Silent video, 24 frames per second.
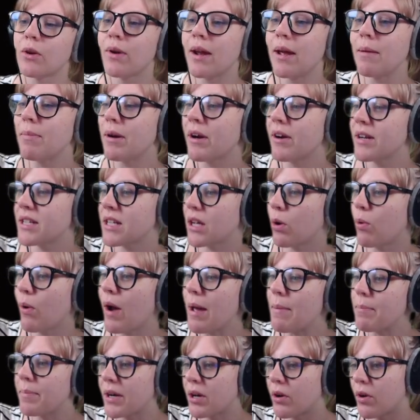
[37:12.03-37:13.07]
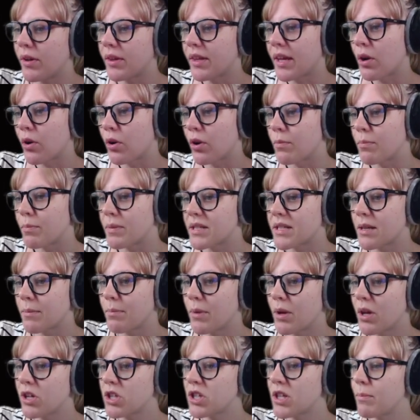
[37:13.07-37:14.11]
Cranberries are quite bitter on their own, but
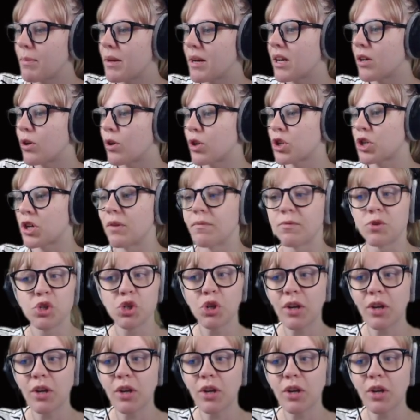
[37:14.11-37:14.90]
submerge them in an ocean of